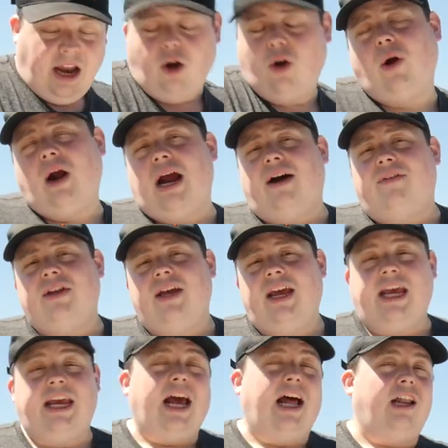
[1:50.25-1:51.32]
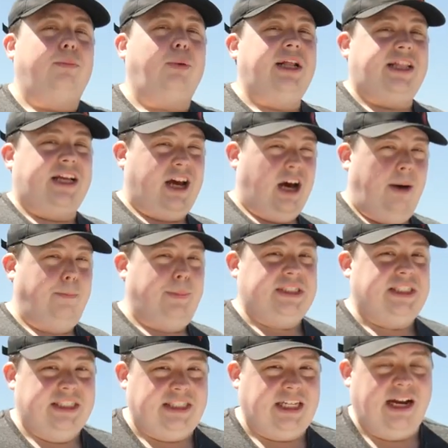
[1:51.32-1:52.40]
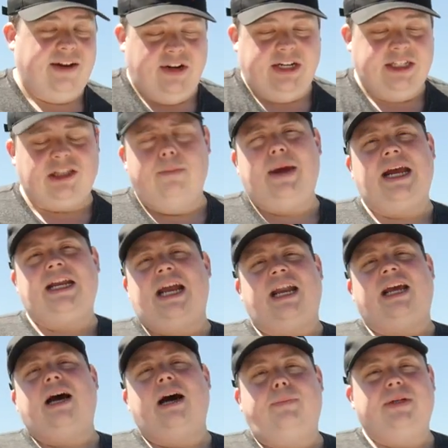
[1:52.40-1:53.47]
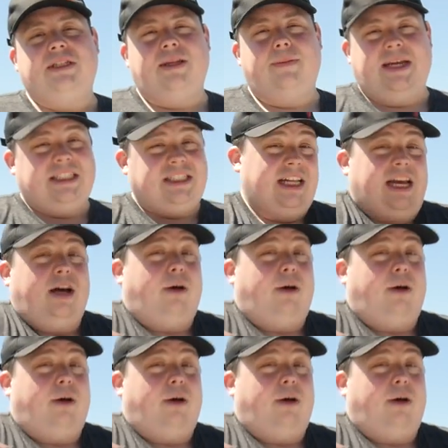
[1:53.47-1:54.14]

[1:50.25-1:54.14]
aircraft and calibrate the compass inside of it. It's the magnetic compass that basically